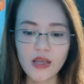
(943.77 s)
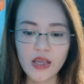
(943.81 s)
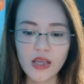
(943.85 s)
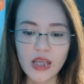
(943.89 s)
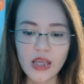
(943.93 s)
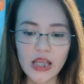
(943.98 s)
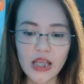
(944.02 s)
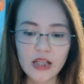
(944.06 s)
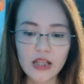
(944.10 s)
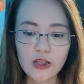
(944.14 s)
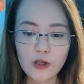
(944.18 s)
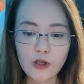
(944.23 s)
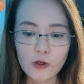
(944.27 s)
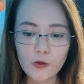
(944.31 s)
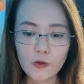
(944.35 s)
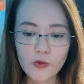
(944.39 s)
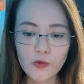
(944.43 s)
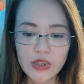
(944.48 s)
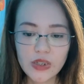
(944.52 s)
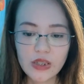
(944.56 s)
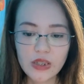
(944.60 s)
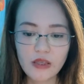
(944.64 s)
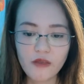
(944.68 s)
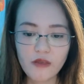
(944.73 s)

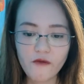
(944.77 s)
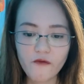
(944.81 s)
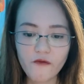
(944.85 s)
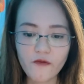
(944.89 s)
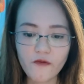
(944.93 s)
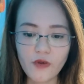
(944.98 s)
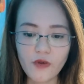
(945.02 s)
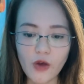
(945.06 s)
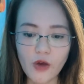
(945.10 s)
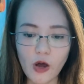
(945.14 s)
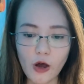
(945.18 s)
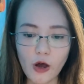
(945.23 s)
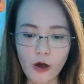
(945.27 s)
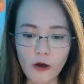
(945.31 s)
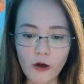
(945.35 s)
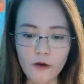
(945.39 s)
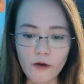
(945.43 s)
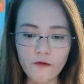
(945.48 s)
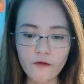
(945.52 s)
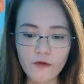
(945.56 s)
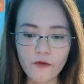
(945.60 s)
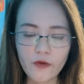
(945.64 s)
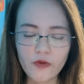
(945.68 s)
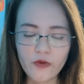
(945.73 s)
Inclusive
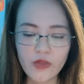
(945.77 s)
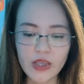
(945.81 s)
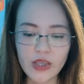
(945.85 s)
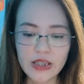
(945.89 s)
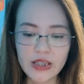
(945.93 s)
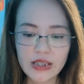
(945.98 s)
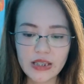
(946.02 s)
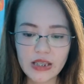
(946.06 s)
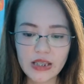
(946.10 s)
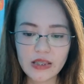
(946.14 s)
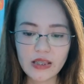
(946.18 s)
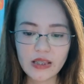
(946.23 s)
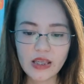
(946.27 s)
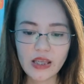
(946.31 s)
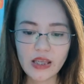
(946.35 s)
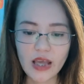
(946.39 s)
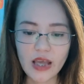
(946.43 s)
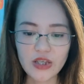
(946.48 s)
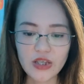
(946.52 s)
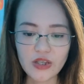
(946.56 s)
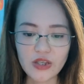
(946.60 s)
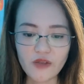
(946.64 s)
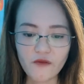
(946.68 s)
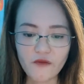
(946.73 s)
of the Citi
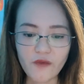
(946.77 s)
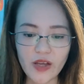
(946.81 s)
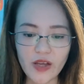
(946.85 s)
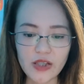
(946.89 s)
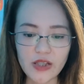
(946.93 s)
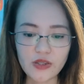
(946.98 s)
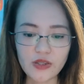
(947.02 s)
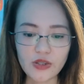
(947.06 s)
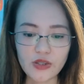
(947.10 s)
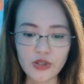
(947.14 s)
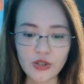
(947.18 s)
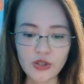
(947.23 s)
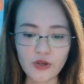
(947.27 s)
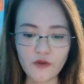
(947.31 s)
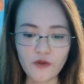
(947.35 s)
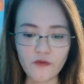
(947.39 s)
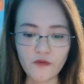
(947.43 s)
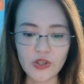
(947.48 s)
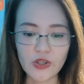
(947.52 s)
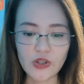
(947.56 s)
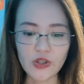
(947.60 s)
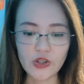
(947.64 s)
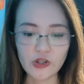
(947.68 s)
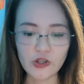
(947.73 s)
Cash Advance
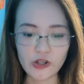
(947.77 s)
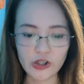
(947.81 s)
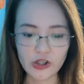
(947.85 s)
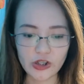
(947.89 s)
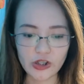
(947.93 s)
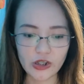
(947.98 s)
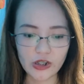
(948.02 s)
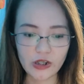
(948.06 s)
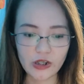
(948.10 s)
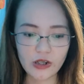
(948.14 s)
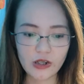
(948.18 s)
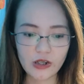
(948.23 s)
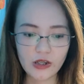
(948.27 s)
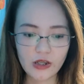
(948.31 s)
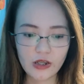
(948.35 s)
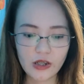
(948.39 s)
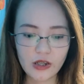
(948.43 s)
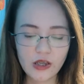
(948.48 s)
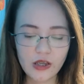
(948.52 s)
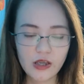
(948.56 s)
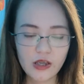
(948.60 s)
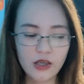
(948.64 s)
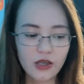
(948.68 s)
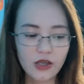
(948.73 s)
Service Charge.
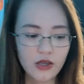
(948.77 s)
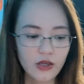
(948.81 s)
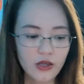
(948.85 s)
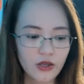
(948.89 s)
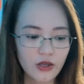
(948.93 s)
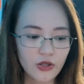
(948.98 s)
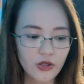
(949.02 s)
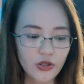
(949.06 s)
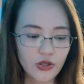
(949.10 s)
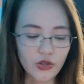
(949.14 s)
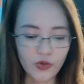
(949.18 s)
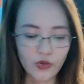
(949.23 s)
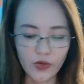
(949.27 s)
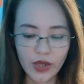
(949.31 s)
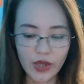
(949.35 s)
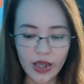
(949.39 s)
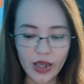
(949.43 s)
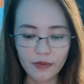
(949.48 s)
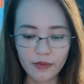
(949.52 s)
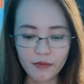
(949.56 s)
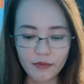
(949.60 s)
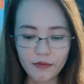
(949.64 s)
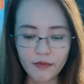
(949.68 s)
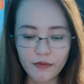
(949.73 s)
So,
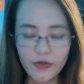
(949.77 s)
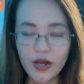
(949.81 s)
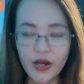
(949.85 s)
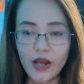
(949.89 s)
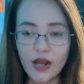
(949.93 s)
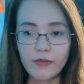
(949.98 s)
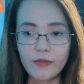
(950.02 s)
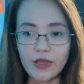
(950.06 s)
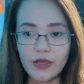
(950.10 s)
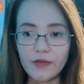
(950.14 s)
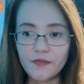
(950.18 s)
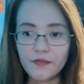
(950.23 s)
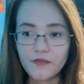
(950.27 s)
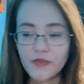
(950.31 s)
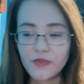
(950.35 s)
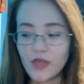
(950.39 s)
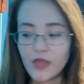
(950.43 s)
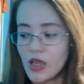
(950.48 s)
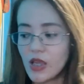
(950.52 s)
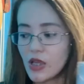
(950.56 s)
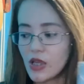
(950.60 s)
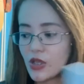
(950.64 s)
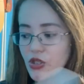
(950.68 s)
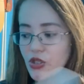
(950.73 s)
yan. Marami.
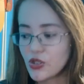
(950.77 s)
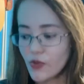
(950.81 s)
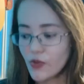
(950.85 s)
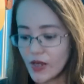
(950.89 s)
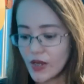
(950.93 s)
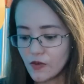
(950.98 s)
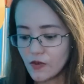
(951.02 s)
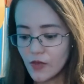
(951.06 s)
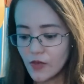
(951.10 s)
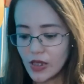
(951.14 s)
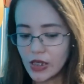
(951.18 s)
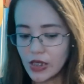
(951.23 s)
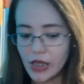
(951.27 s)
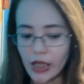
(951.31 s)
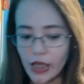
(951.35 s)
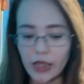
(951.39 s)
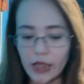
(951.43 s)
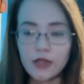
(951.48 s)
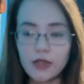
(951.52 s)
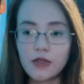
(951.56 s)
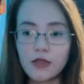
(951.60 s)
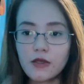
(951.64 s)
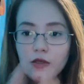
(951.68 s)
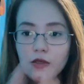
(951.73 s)
So, anyway,
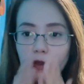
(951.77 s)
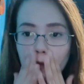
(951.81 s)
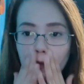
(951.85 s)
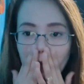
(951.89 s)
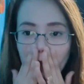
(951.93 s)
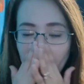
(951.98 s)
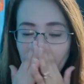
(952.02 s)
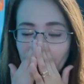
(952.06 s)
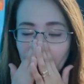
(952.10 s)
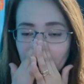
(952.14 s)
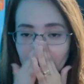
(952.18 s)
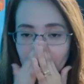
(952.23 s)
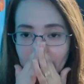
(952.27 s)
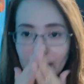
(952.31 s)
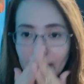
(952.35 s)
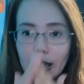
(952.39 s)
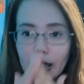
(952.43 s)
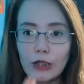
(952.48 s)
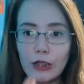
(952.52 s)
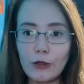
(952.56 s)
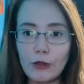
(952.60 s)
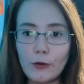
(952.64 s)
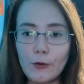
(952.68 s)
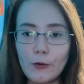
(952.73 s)
guys, kung mag-apply
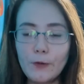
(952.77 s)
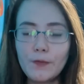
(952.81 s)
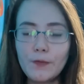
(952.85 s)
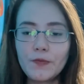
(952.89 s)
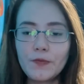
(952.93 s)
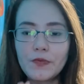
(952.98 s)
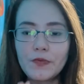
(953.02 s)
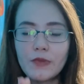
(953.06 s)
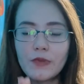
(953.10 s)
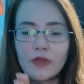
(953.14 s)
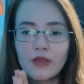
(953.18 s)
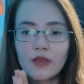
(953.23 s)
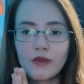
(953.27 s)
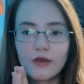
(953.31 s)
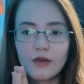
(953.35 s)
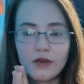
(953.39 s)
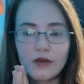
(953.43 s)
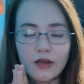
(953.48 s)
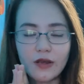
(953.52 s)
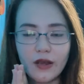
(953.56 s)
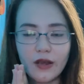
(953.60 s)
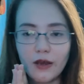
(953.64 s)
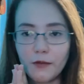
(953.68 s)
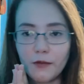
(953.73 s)
kayo,
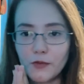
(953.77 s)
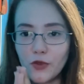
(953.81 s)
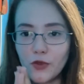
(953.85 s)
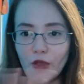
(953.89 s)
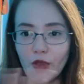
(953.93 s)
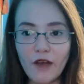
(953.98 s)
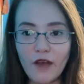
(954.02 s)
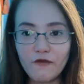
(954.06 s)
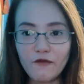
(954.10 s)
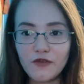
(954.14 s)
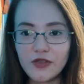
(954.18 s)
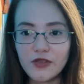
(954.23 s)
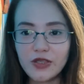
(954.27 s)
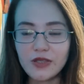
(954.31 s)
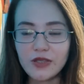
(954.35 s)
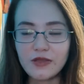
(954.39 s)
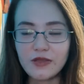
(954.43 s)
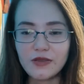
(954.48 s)
you have to